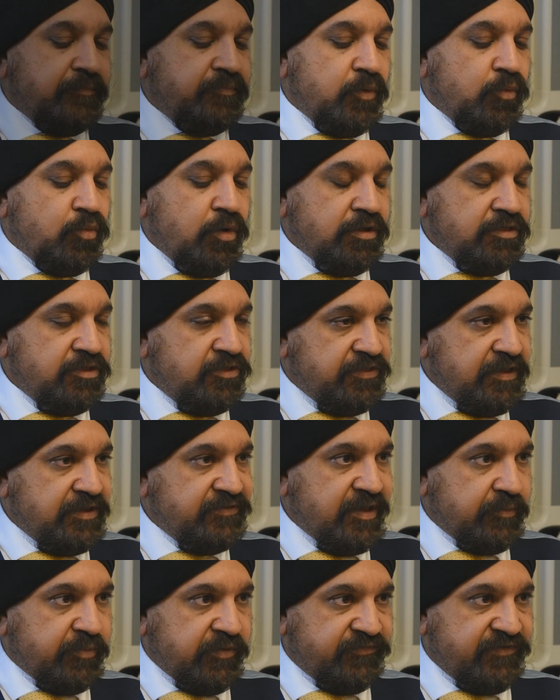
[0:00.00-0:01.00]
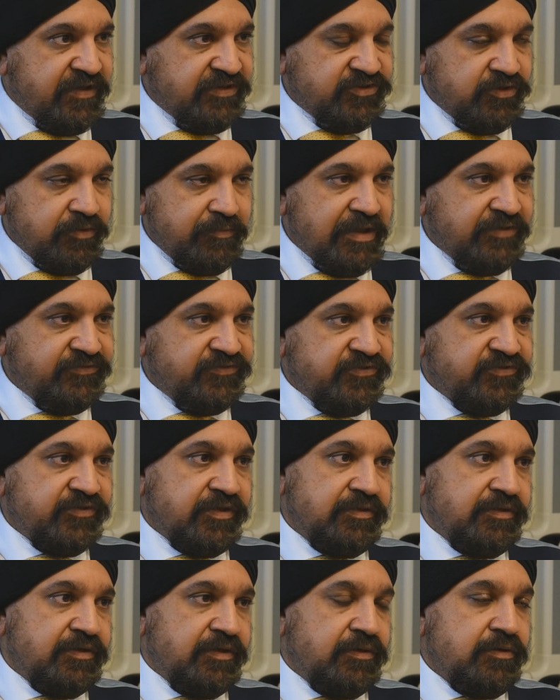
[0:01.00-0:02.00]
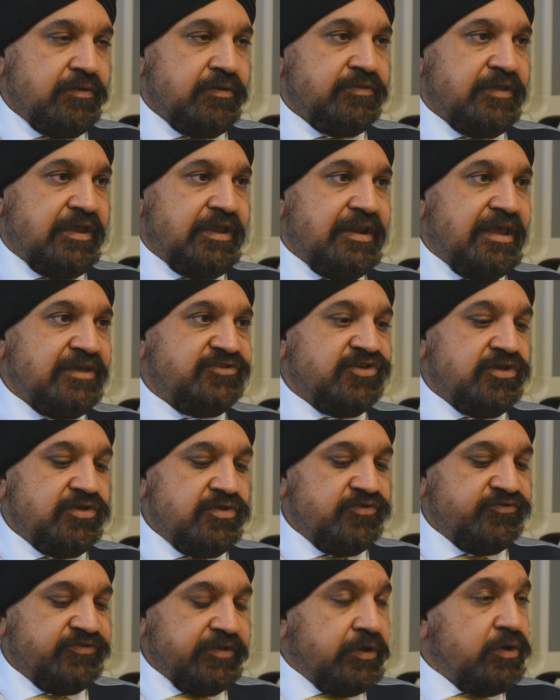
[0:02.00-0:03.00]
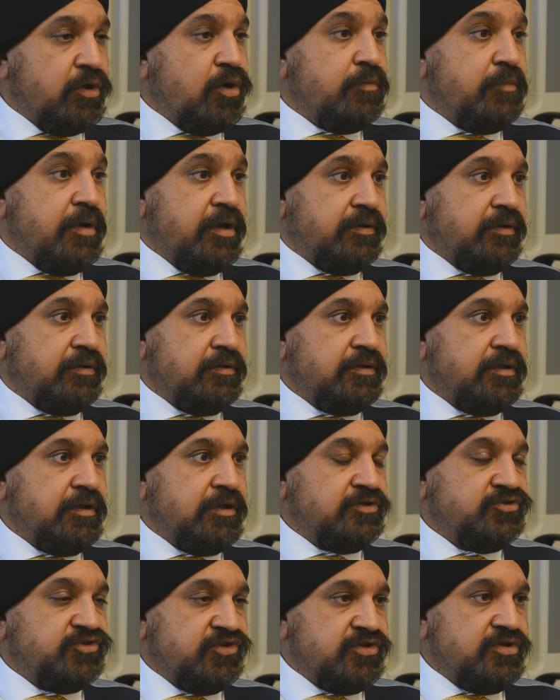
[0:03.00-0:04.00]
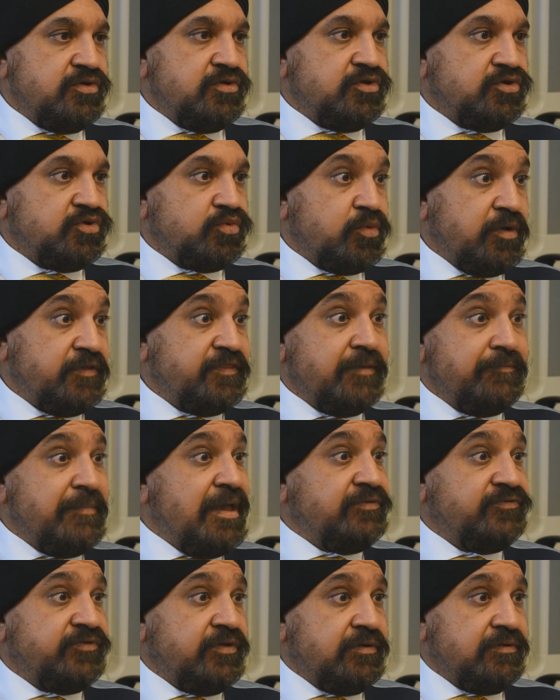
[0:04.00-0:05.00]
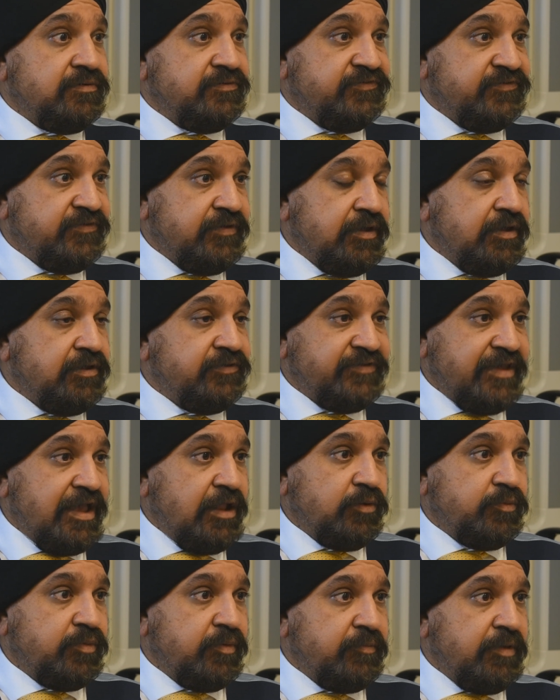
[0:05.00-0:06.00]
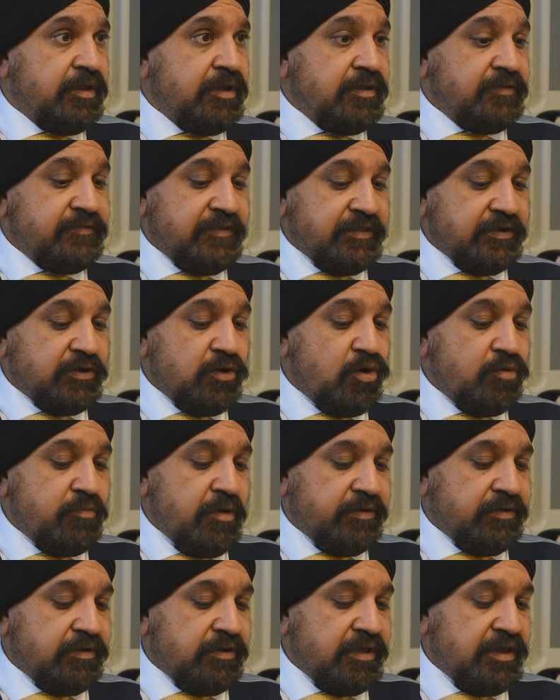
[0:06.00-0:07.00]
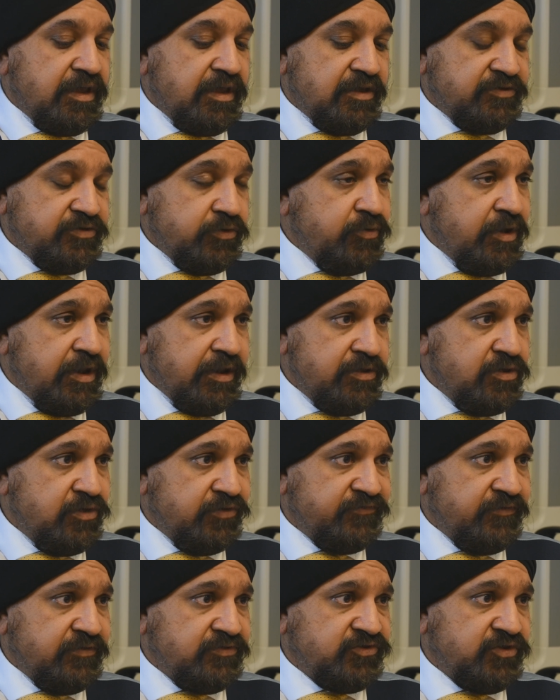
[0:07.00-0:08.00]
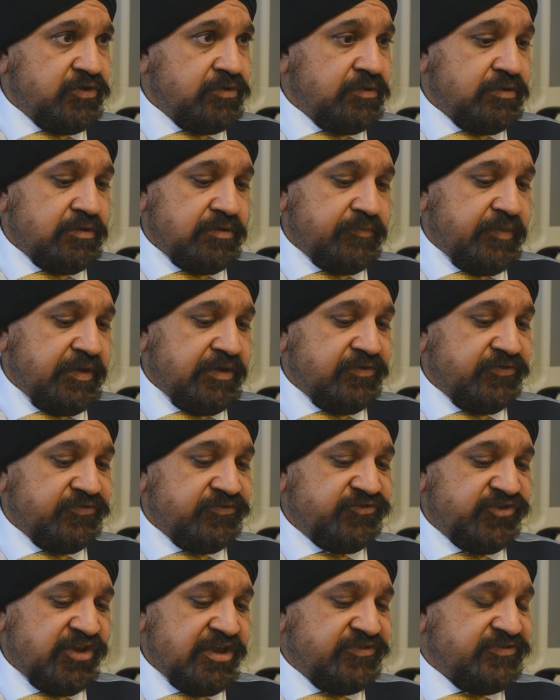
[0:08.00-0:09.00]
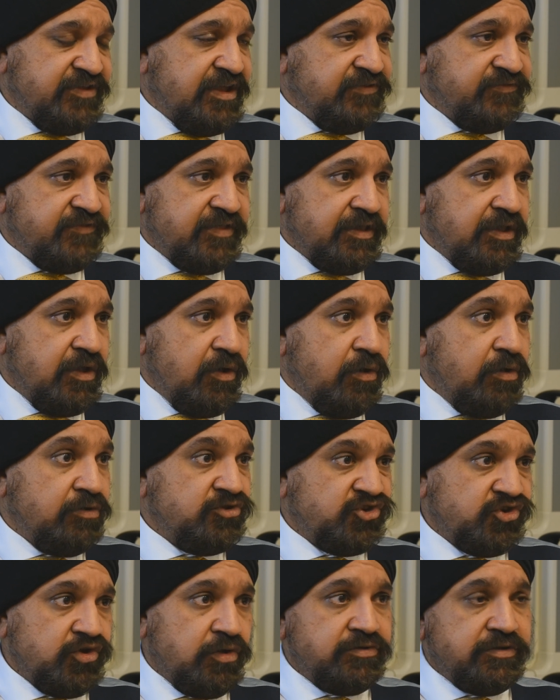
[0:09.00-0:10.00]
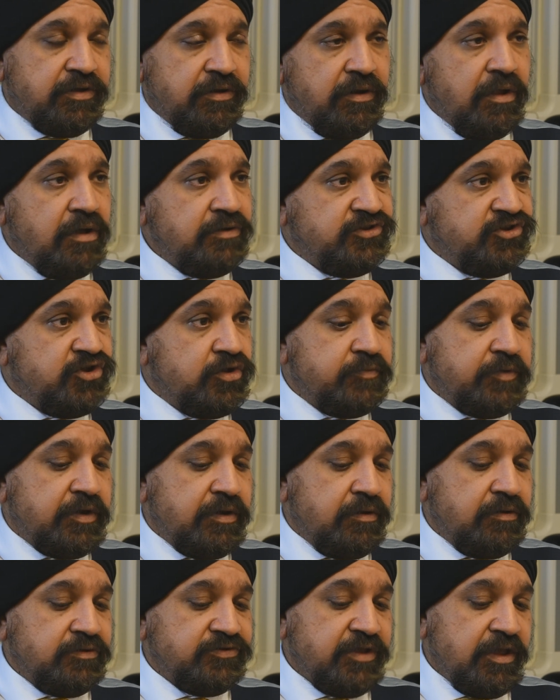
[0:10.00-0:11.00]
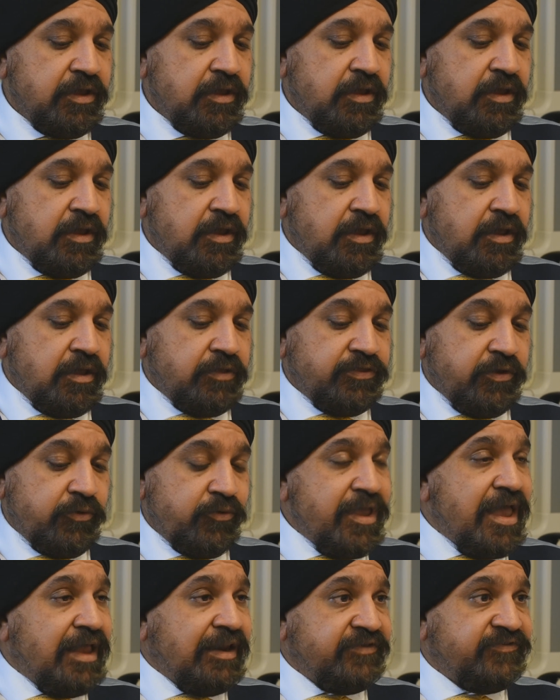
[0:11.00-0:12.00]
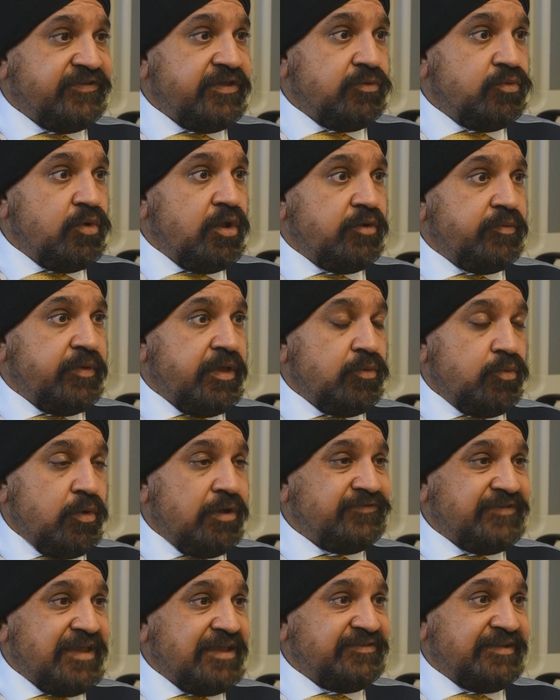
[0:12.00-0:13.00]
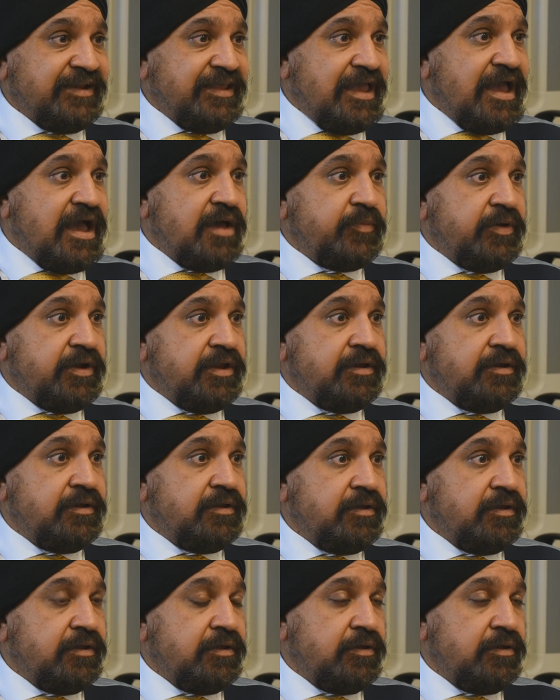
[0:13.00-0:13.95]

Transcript: One of the things that professional mentors can do, they can actually use the GROW model to use with the mentors to help them. Now, the GROW model is a really useful tool because G stands for the goals, short and long-term goals. The reality will be what's actually happening,